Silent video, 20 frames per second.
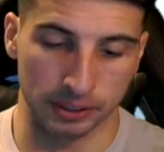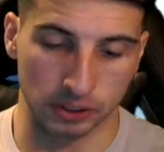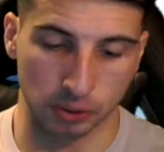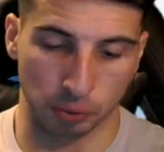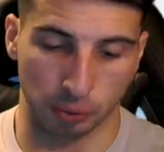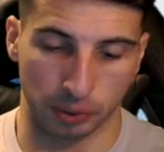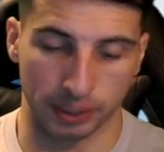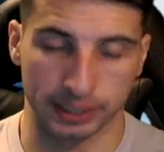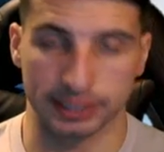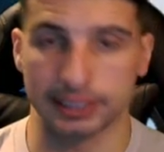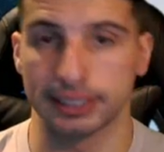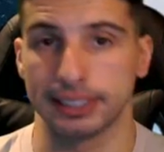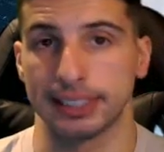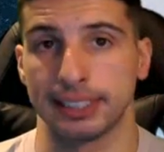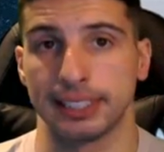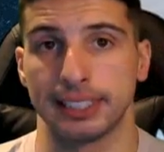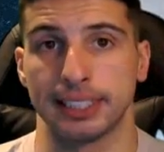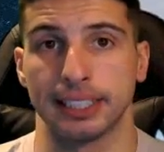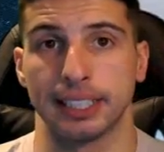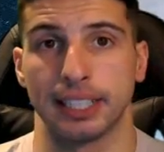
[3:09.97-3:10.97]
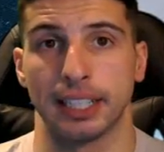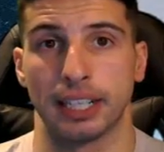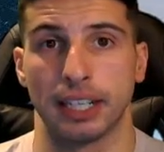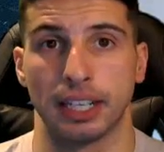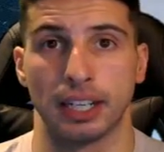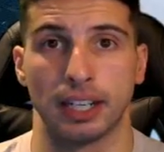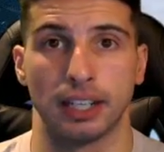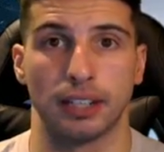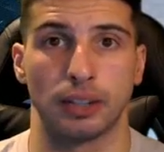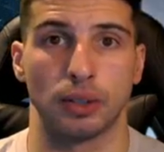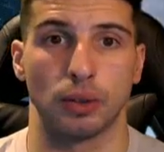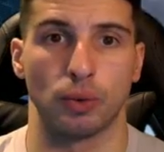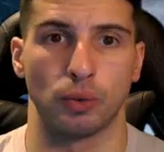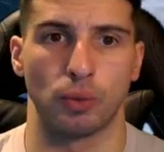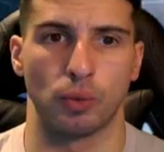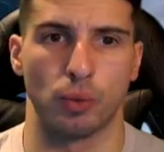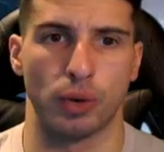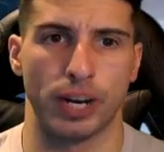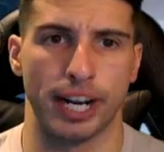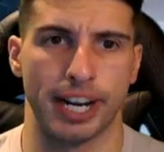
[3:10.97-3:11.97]
with the uh,
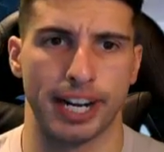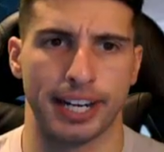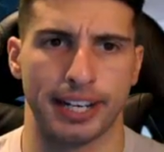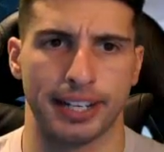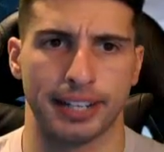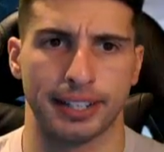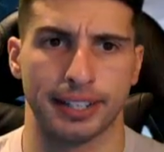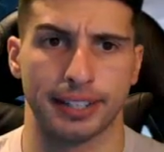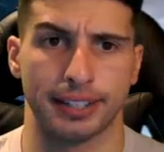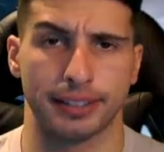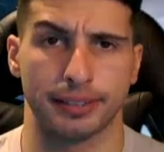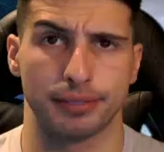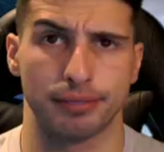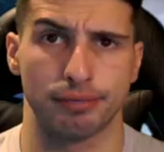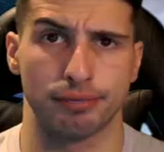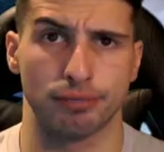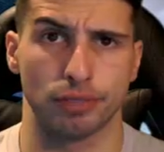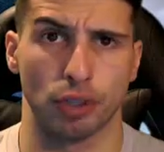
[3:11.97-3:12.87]
red, the